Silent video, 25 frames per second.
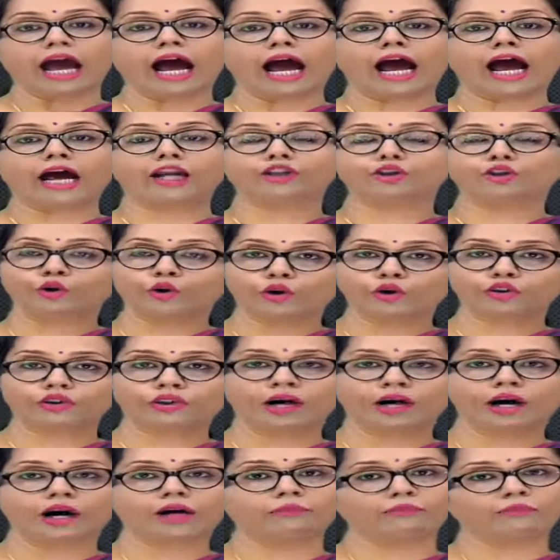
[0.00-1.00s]
And those
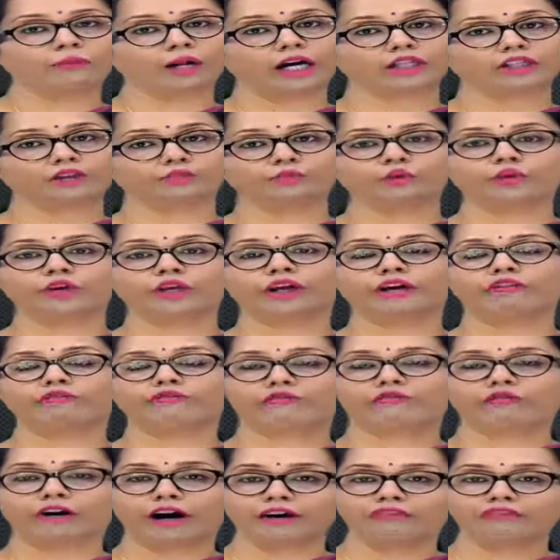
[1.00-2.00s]
are
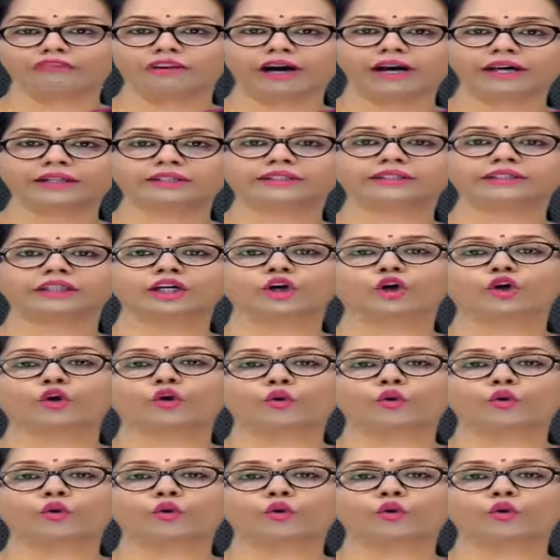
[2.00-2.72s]
Plasmodium vivax,